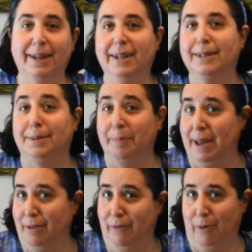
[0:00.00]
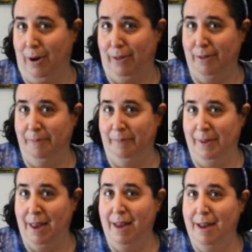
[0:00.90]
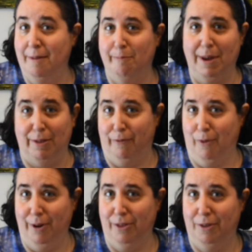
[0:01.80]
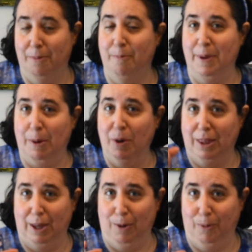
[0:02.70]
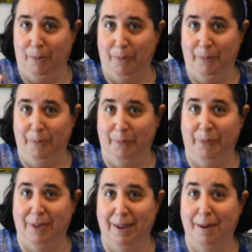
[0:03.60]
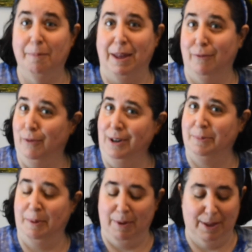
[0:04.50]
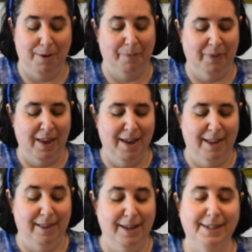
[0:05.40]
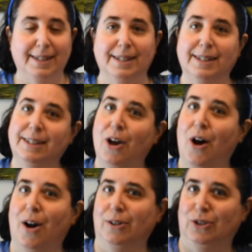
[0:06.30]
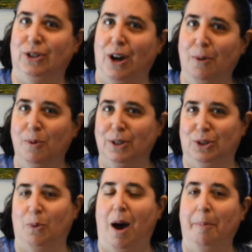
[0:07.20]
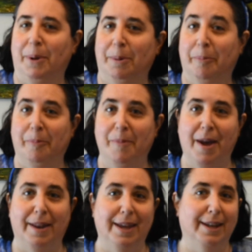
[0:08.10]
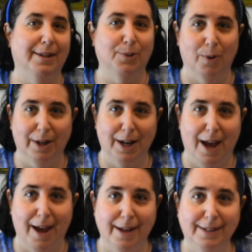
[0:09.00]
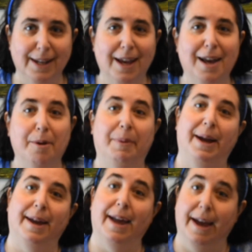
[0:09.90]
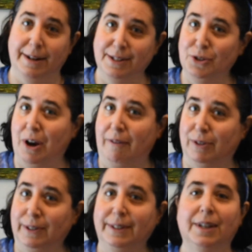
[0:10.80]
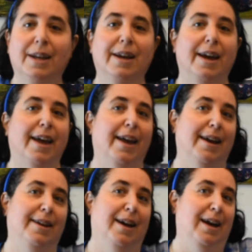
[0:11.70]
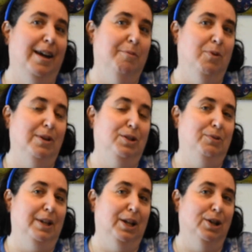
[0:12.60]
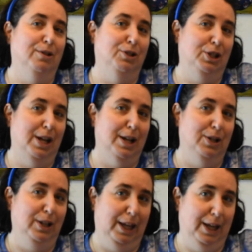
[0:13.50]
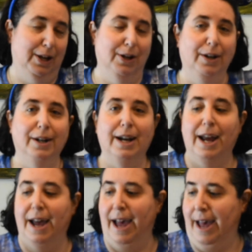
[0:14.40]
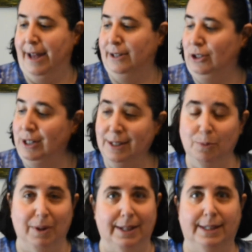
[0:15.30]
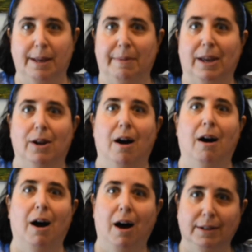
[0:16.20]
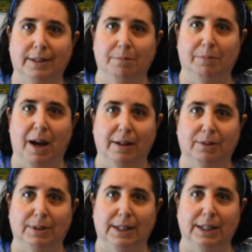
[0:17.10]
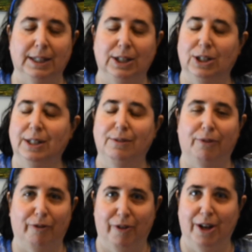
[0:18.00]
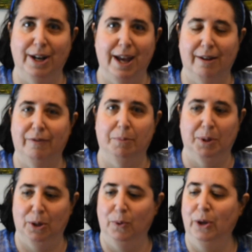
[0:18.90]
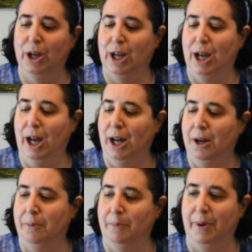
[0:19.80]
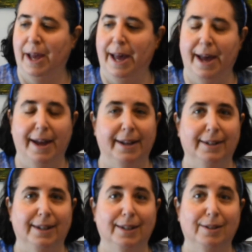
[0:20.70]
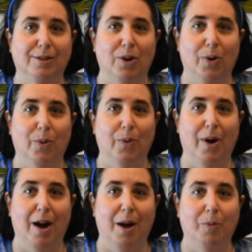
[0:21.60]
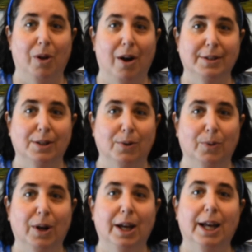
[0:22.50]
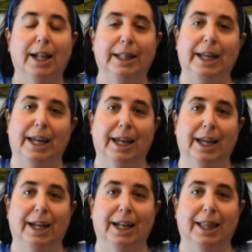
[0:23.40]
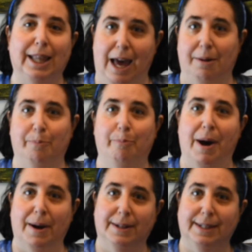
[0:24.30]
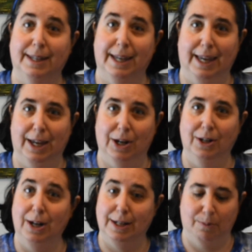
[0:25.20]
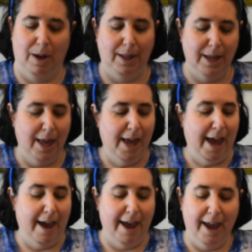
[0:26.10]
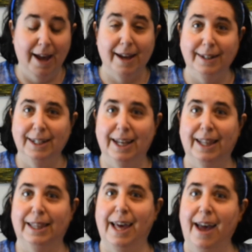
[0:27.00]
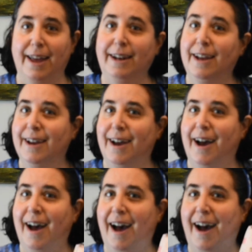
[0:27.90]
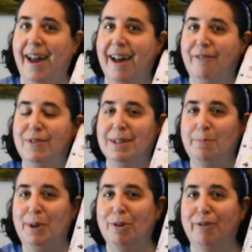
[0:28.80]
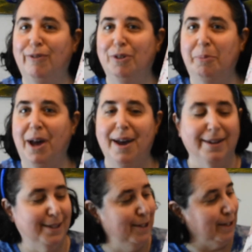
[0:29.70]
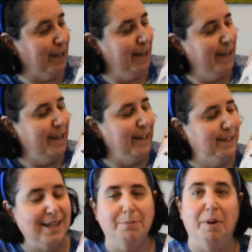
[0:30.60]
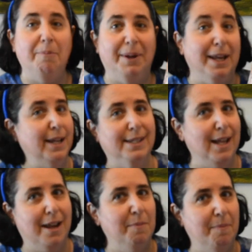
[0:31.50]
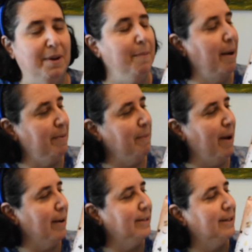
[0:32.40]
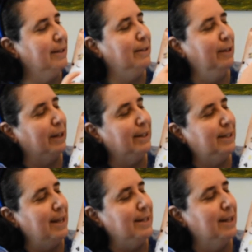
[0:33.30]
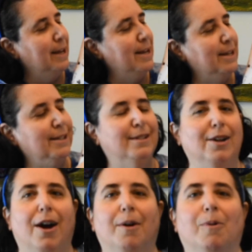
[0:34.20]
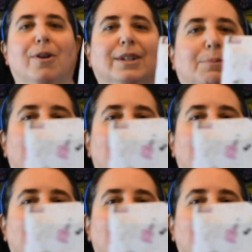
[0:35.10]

it is May the 4th. May the 4th be with you. May the Force be with you. This is our Star Wars swap and it is organized by Anna's Travels and I'm going to link her channel here and she's the one that sent me an awesome box recently just for fun out of the blue. Um, and so I will also link that box here as well. And then I have this beautiful box. Look, it says Bippity. It's not a Bippity Boppity box. Look, it says Star Wars